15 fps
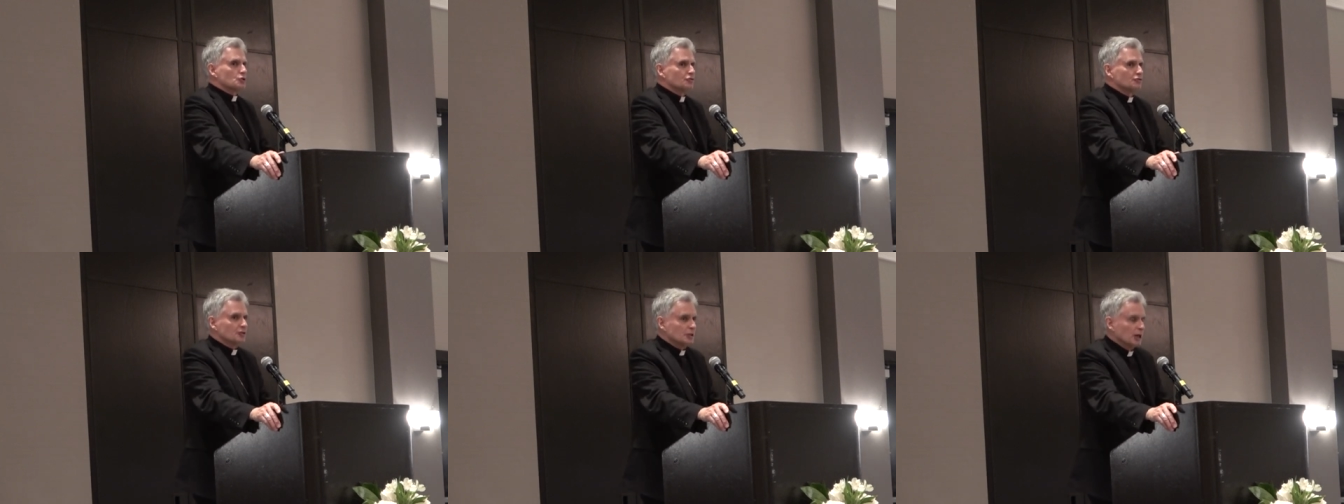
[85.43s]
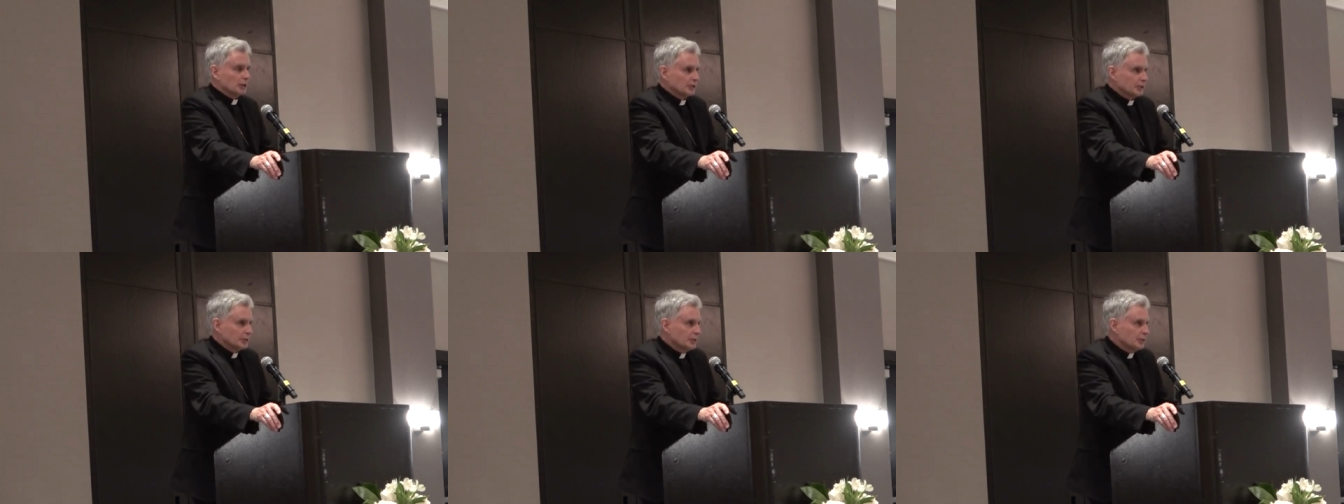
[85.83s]
It's
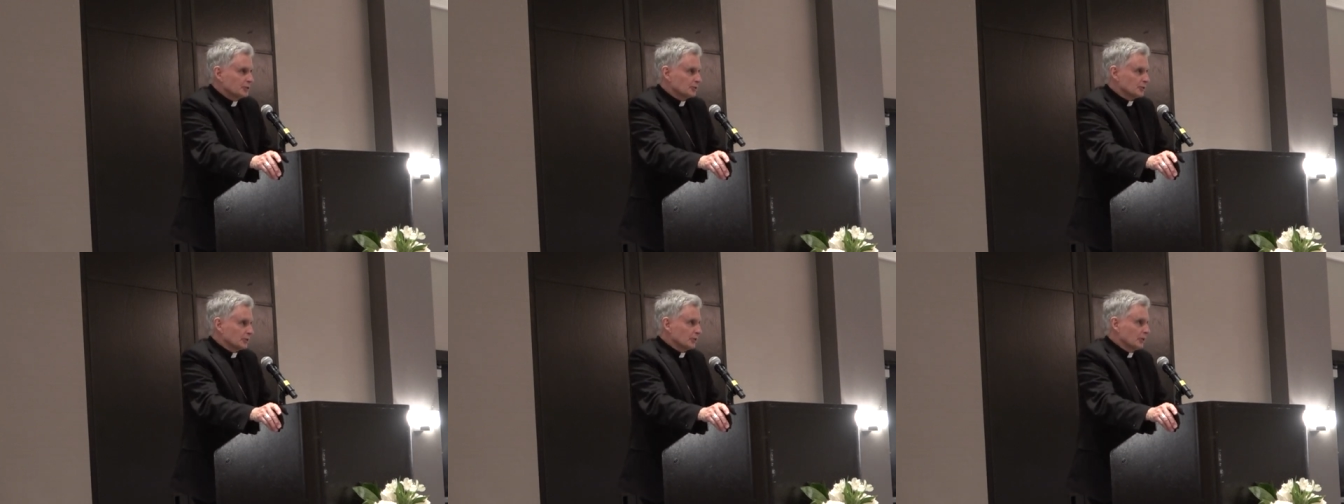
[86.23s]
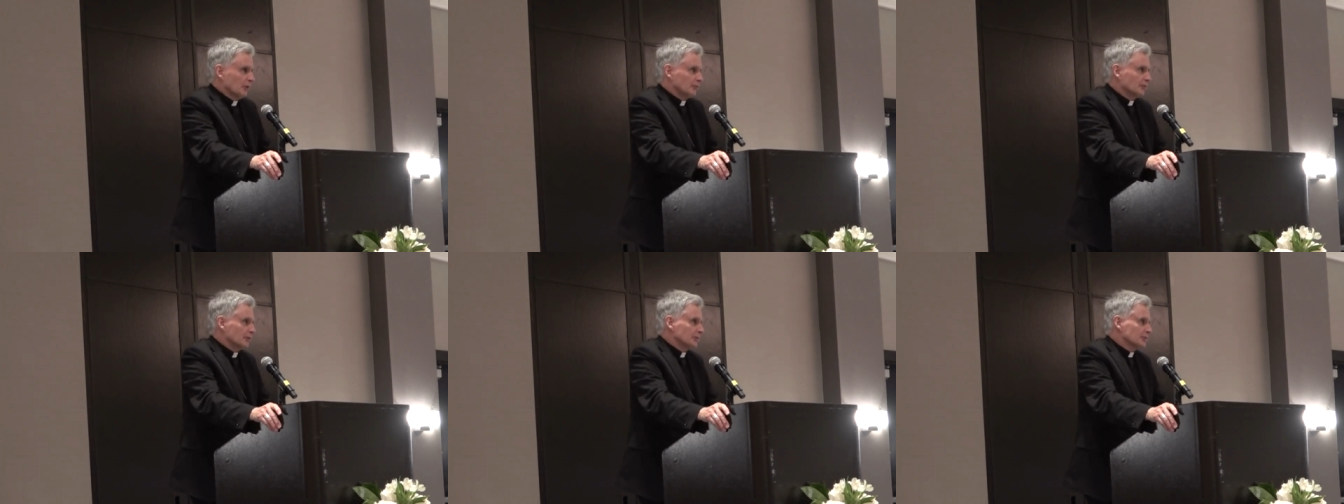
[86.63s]
fidelity to the
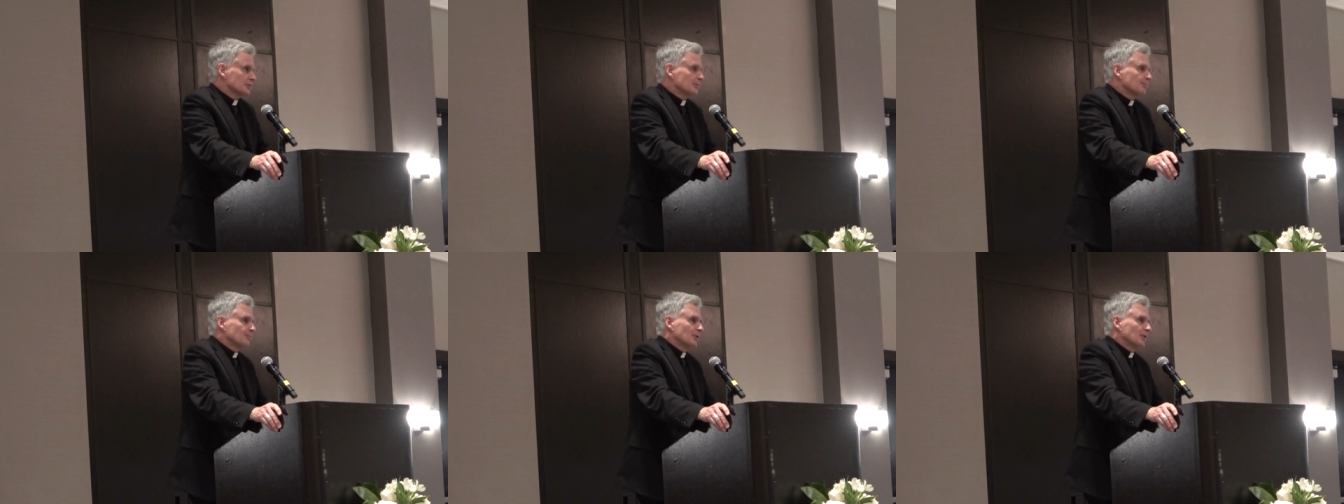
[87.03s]
covenant.